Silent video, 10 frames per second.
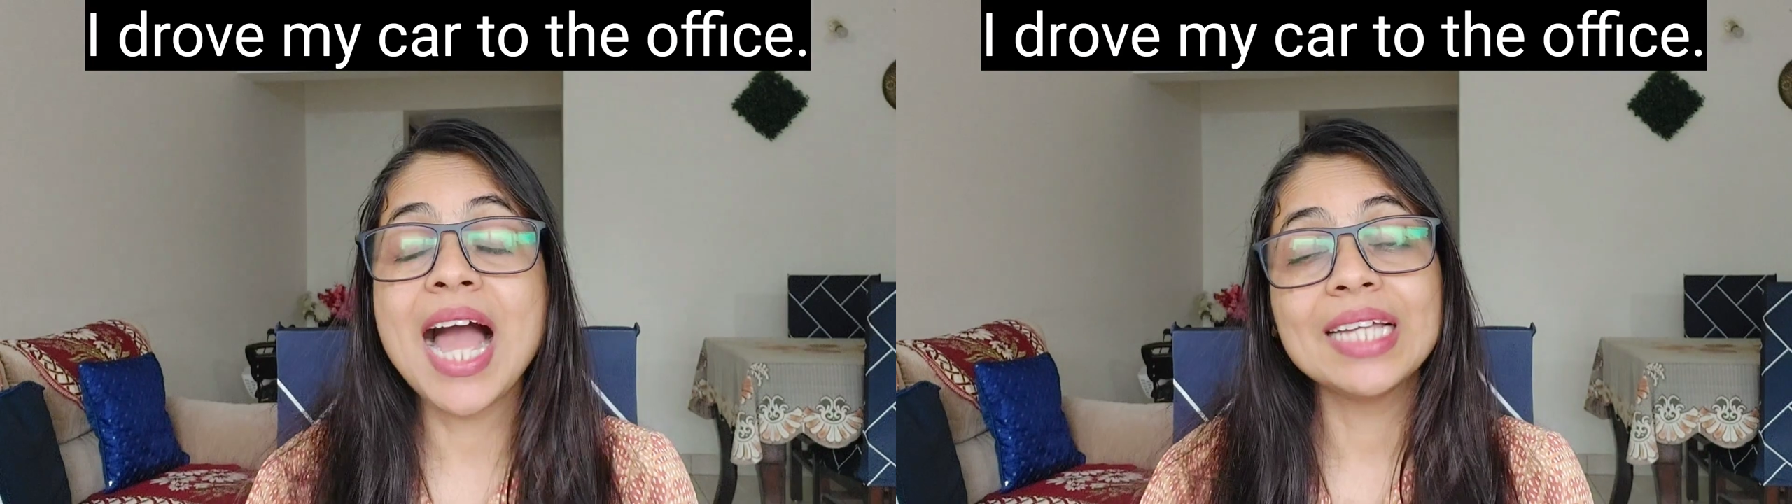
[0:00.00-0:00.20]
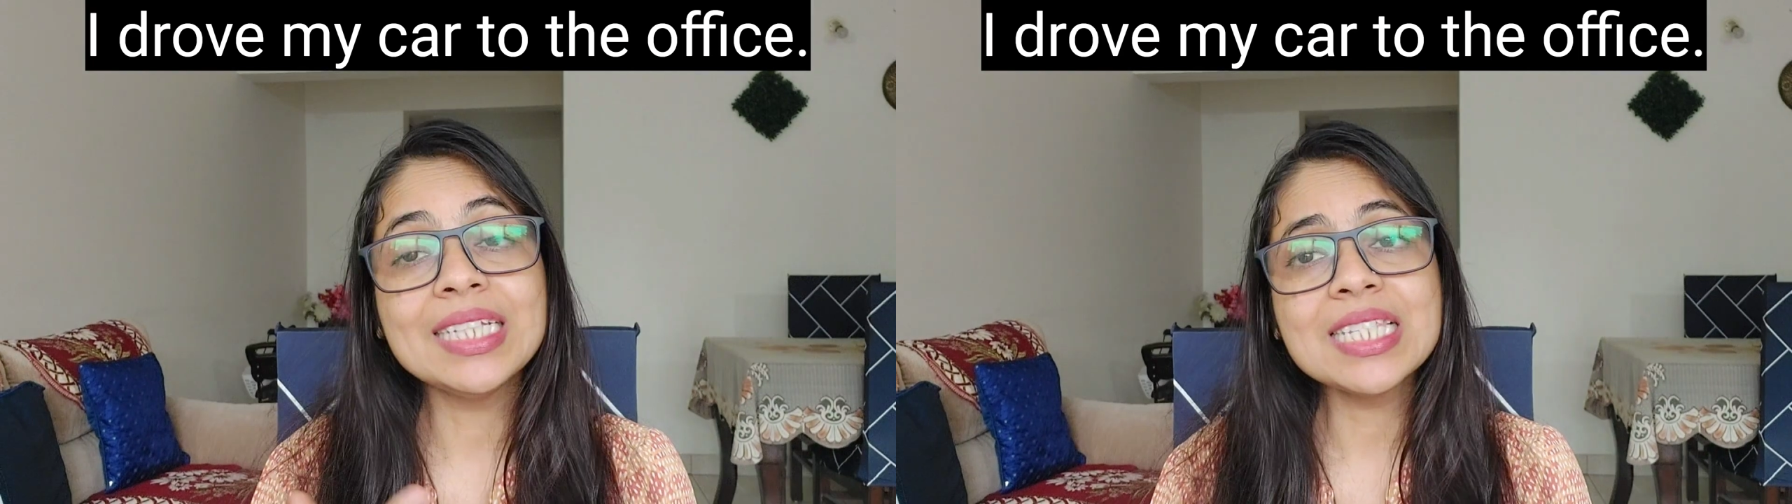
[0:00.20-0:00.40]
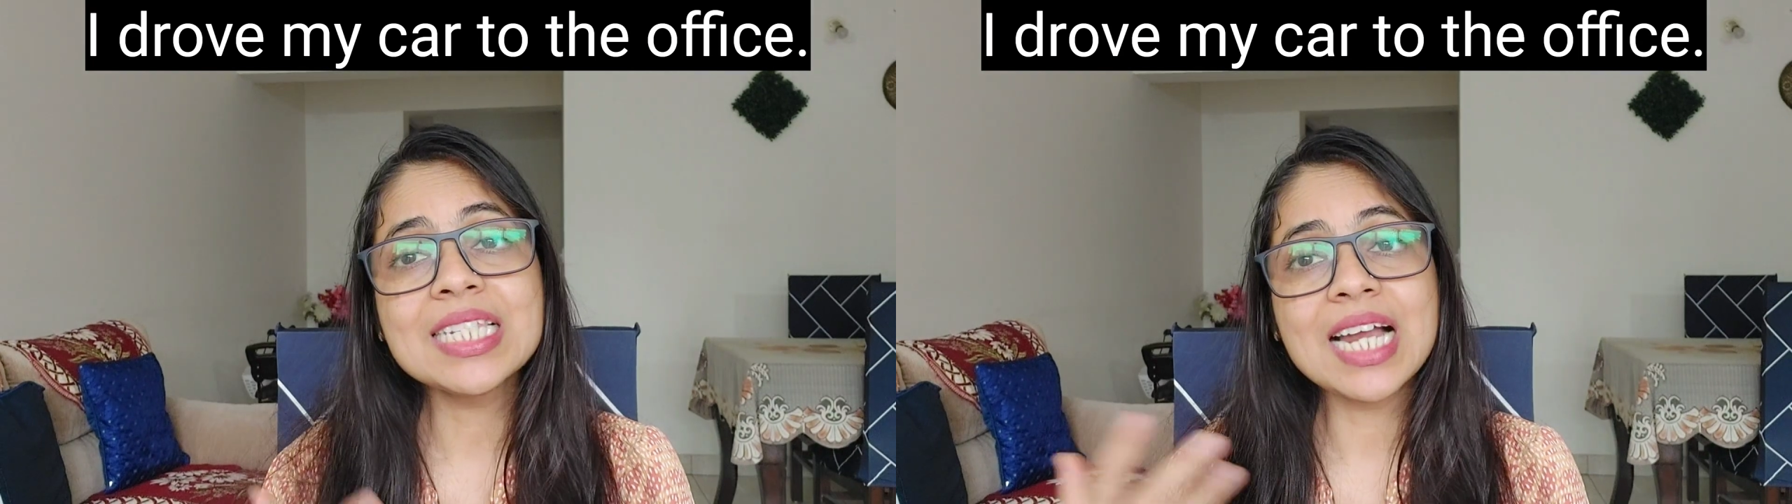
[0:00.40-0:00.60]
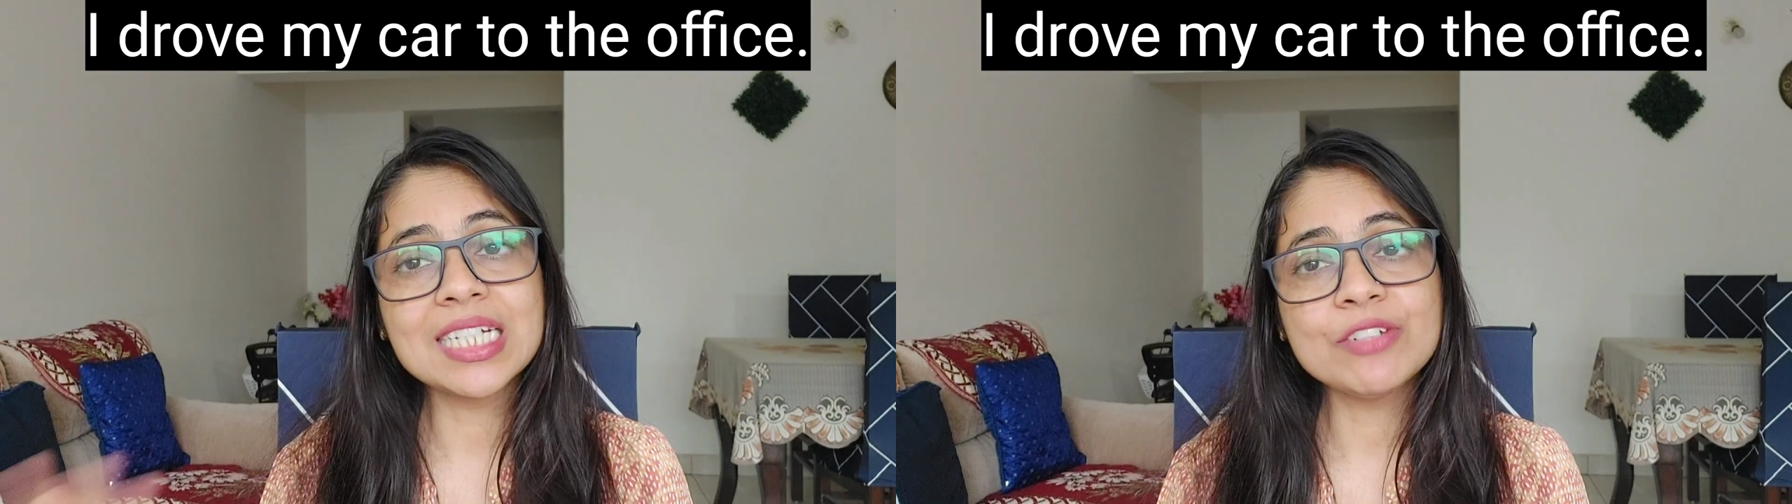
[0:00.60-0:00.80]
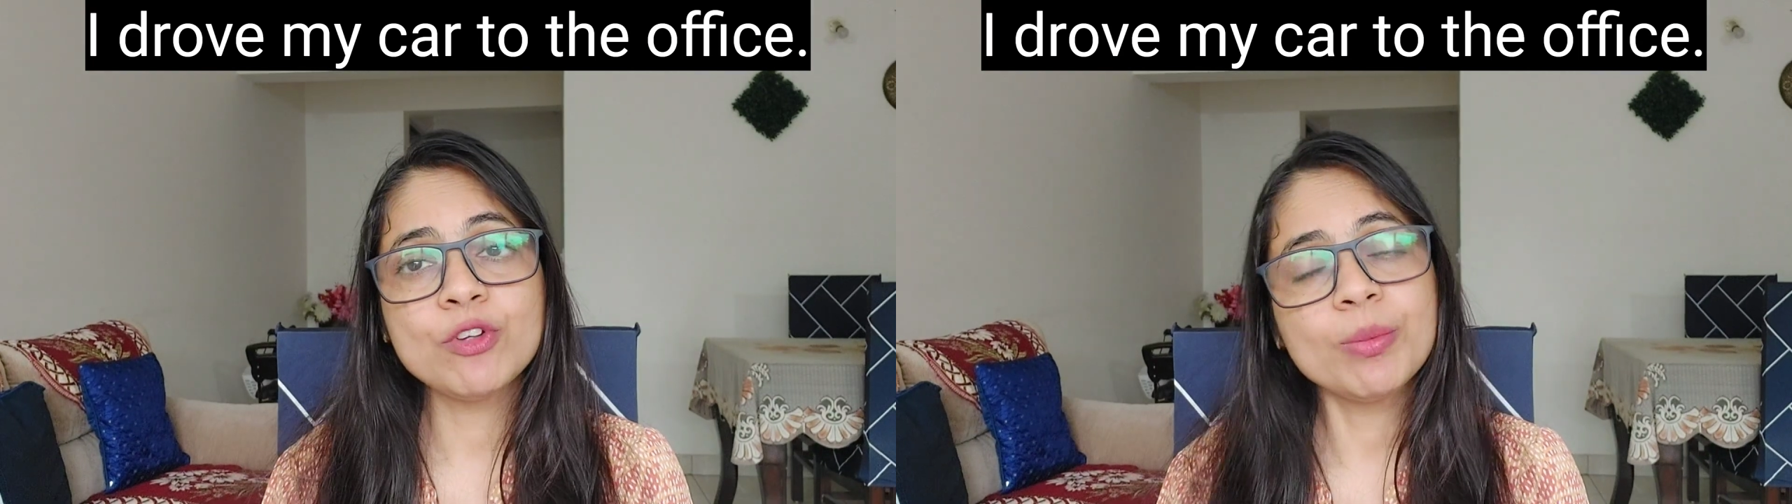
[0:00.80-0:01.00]
I then
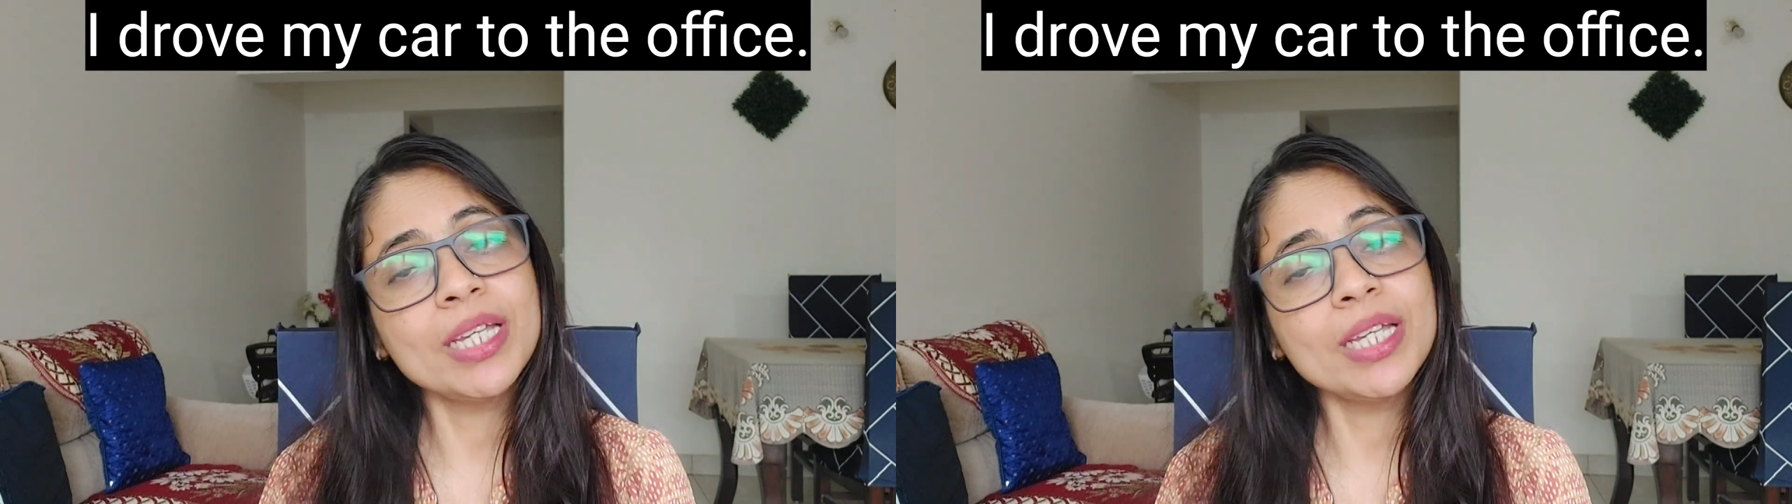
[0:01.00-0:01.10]
started for